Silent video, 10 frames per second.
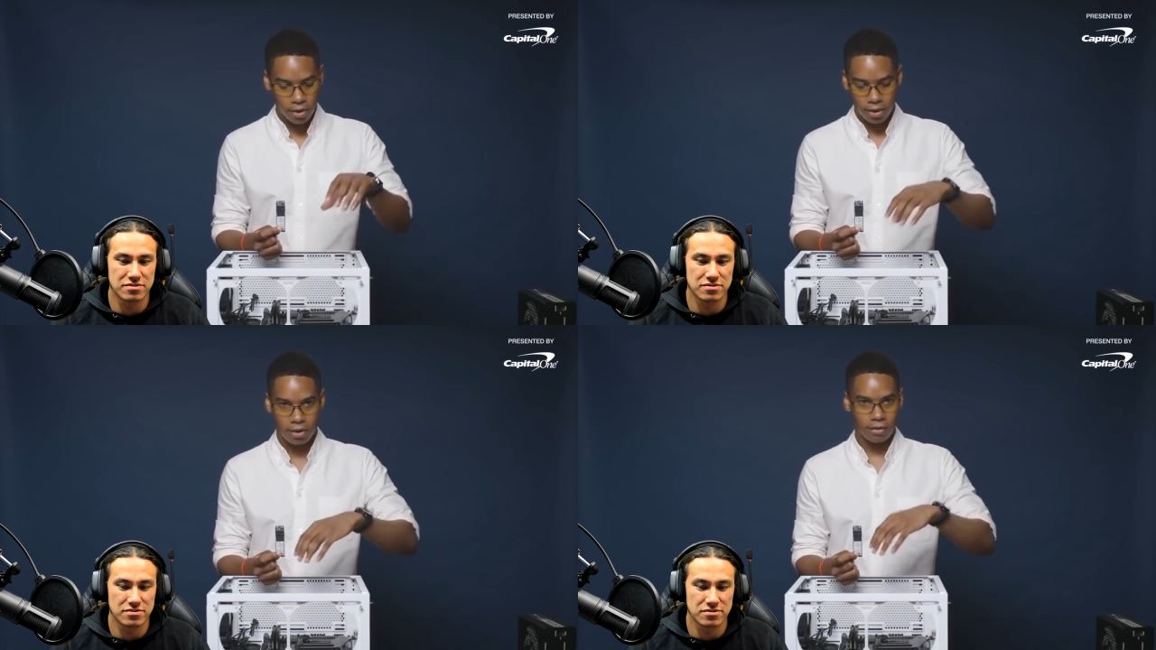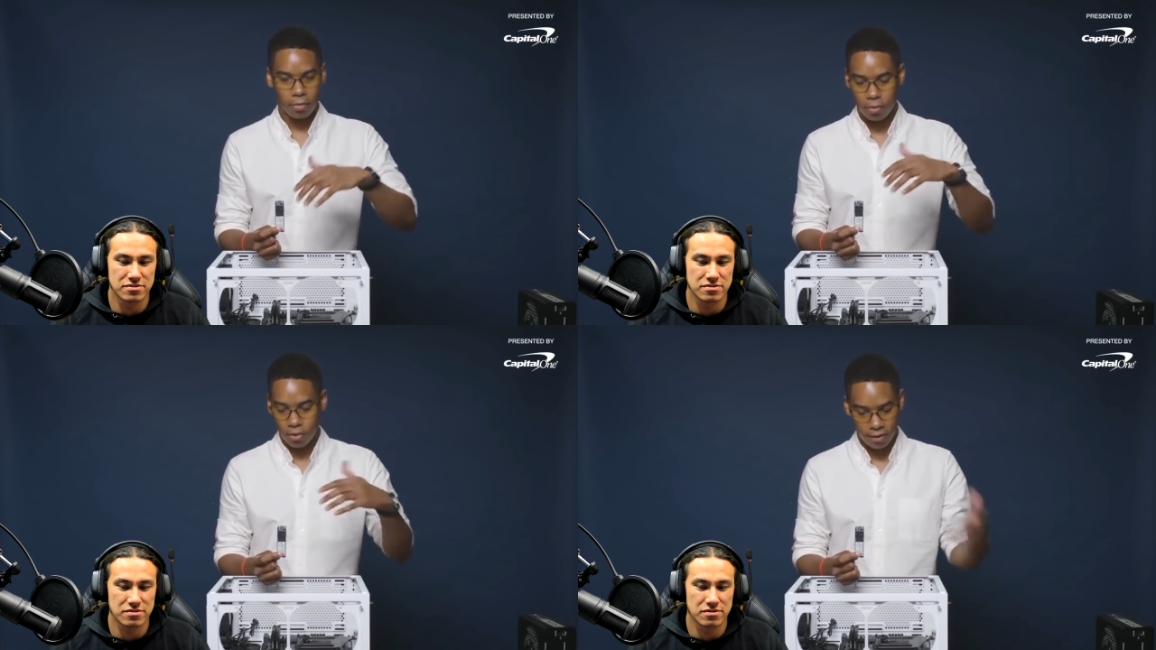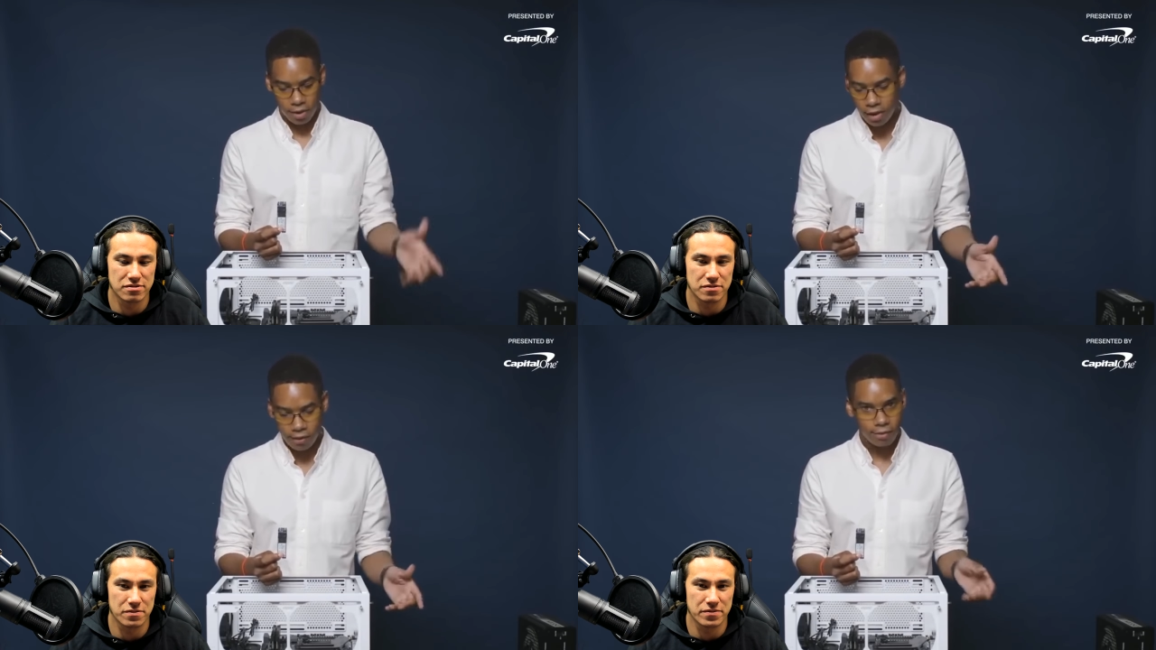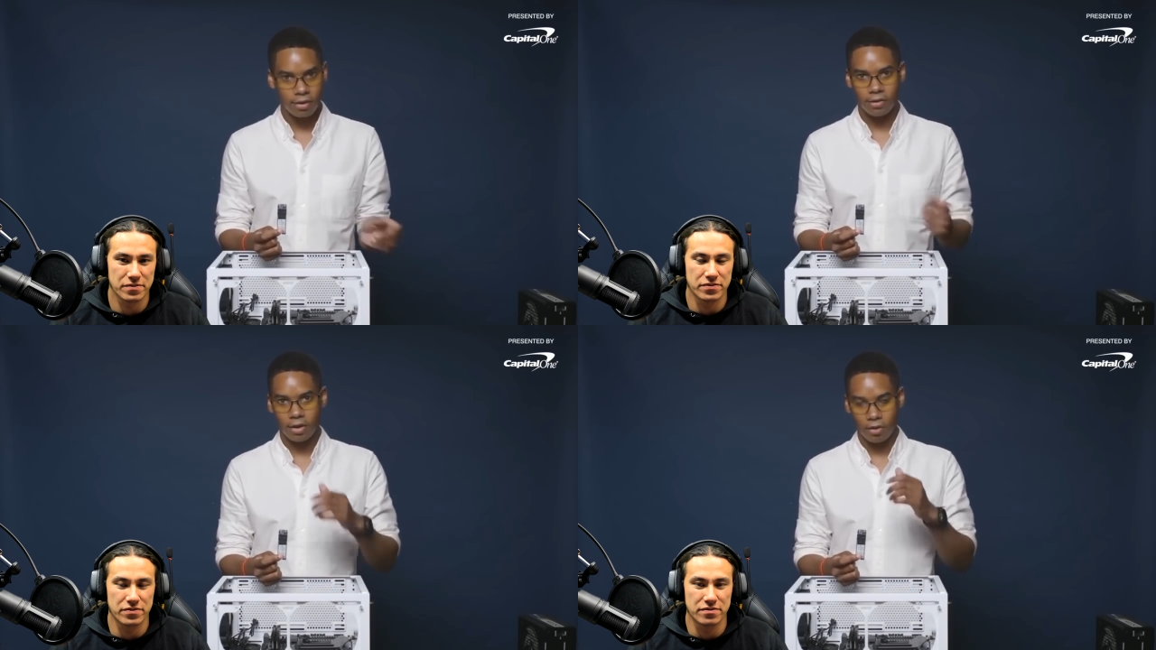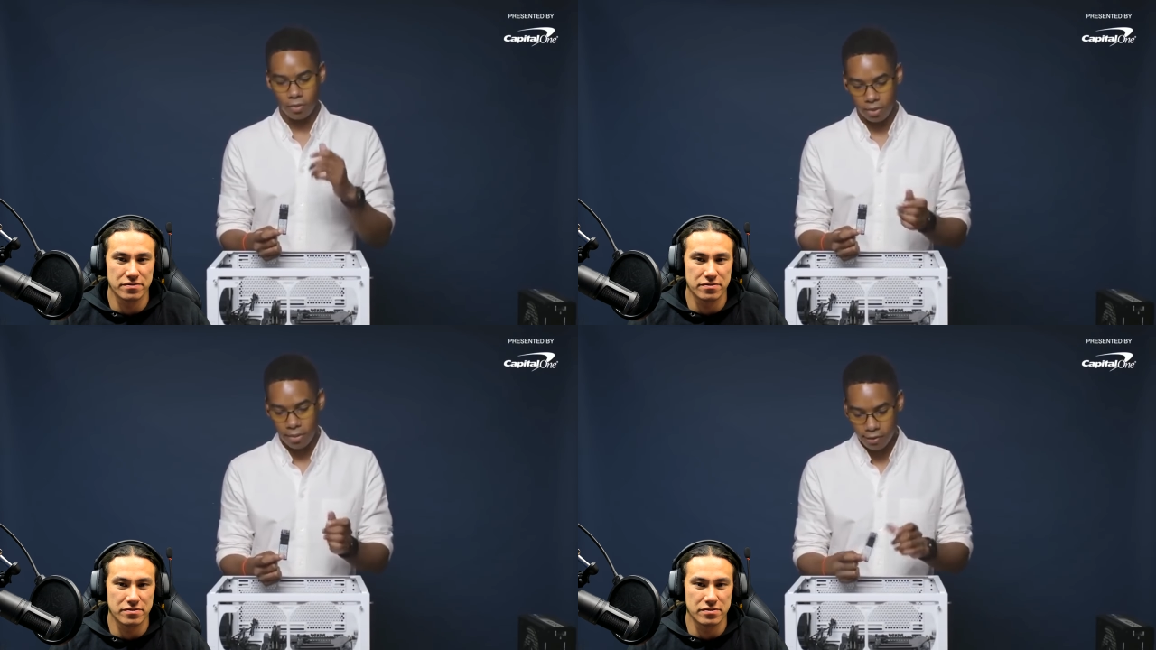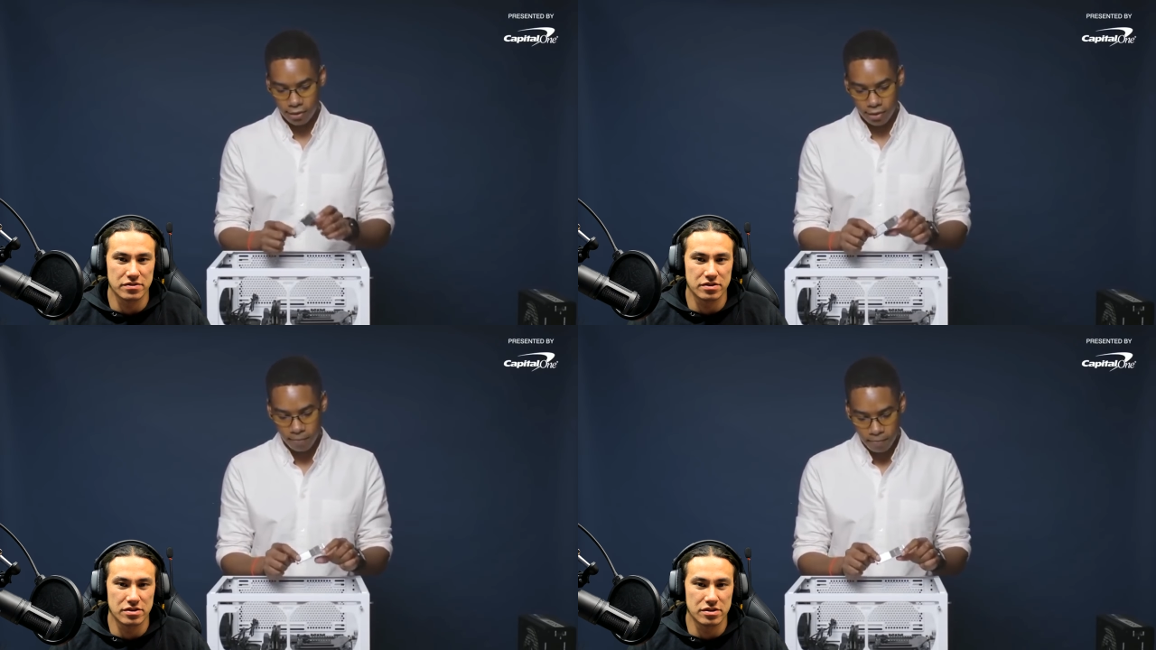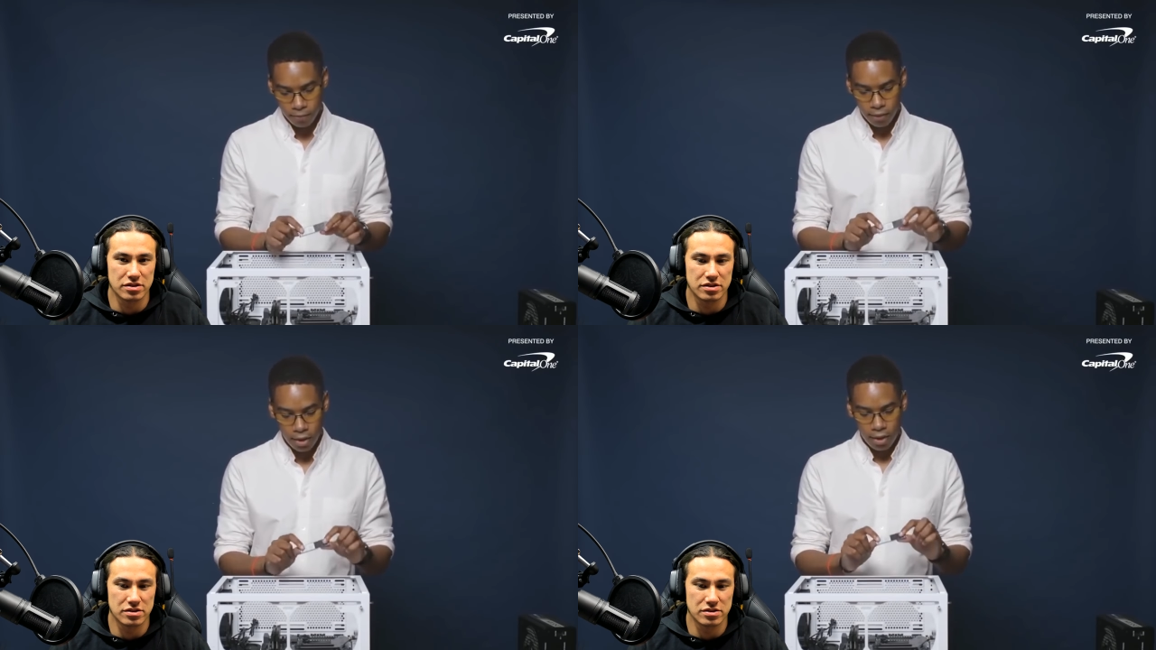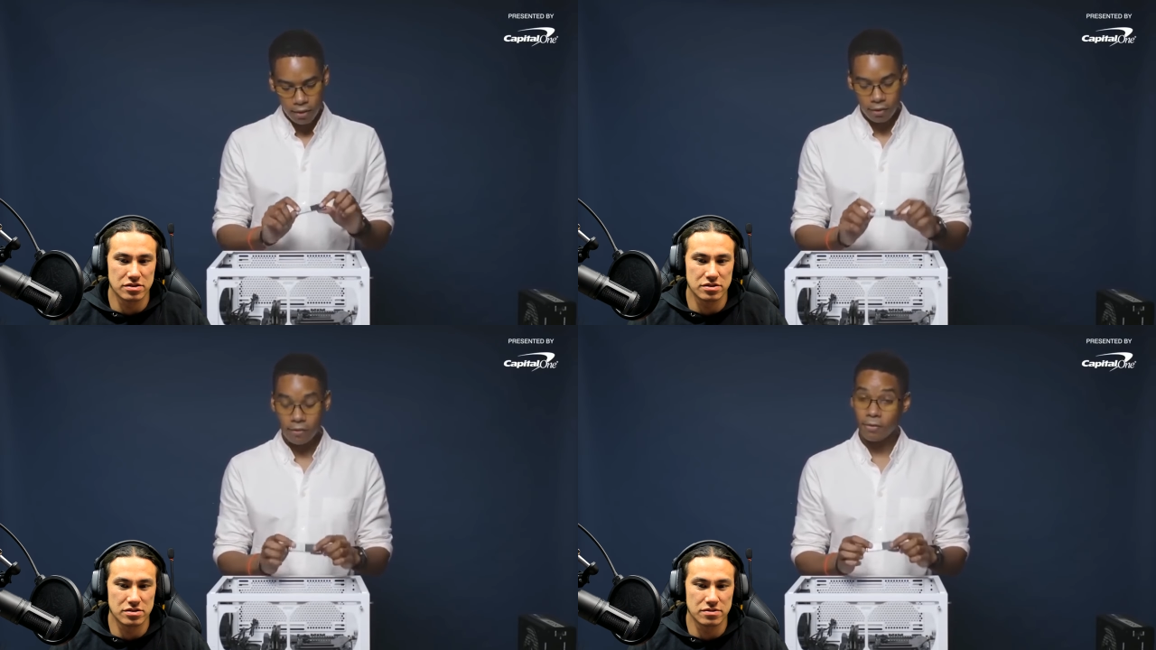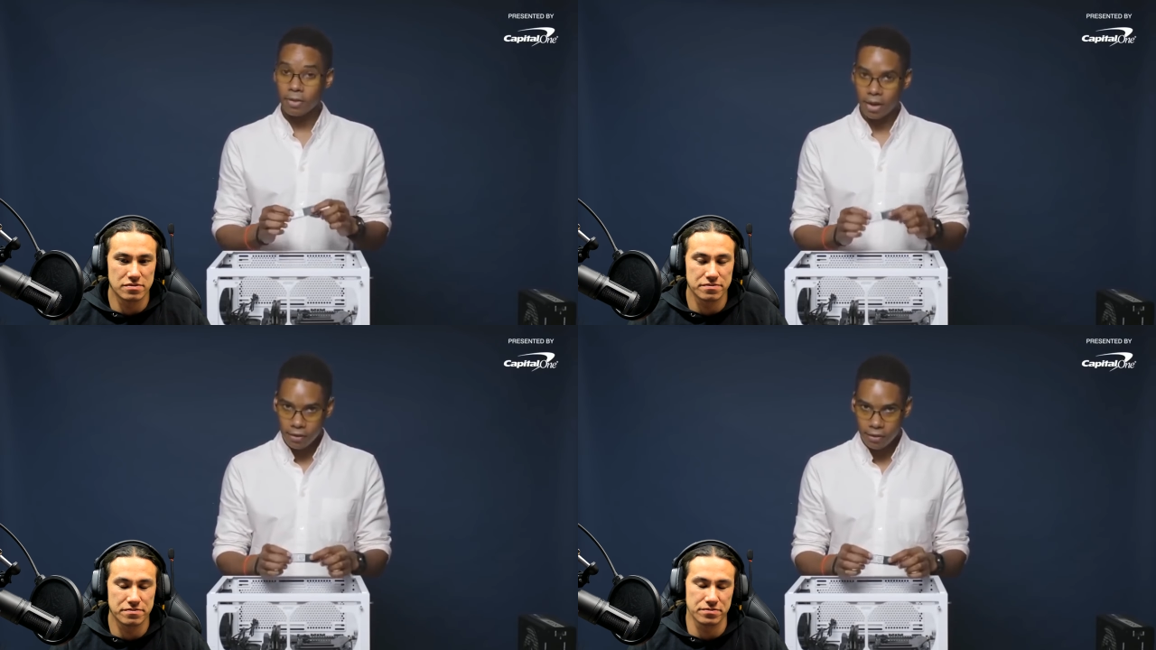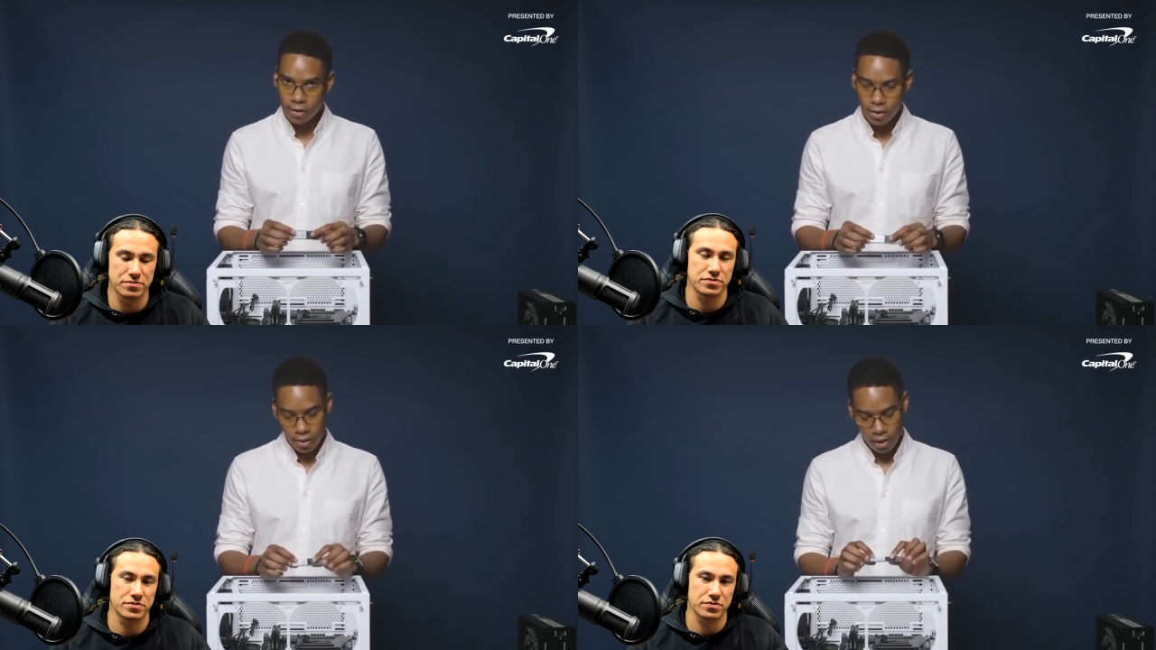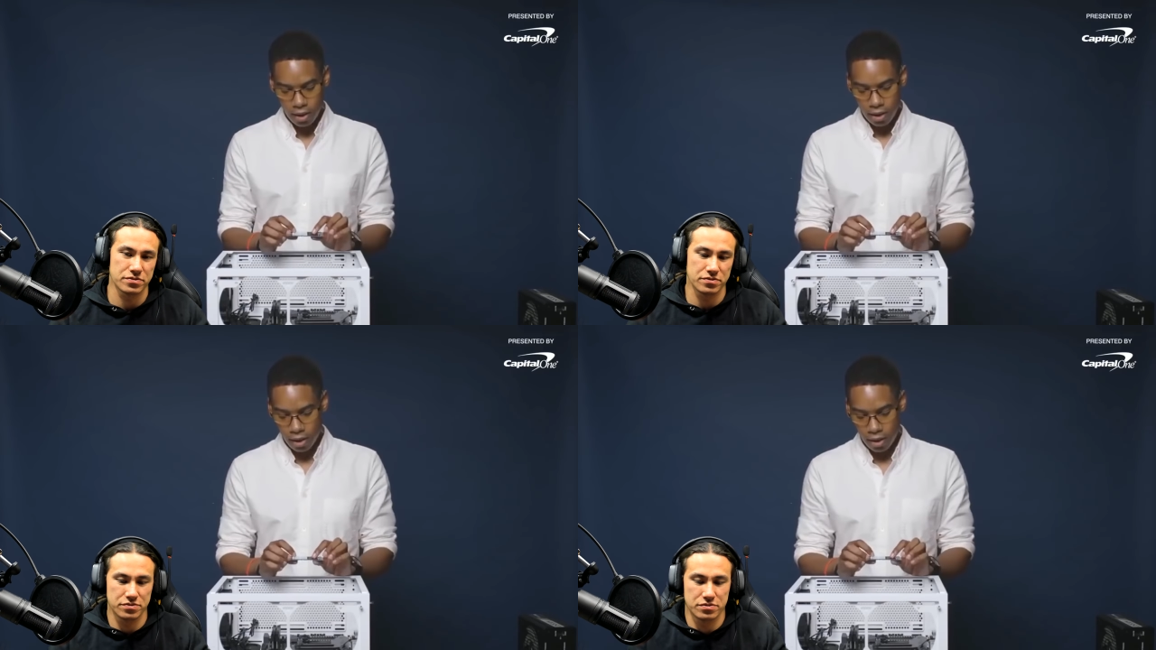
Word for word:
Speaker 1: putting it in a separate part of the case and just getting really messy. This is from Kingston,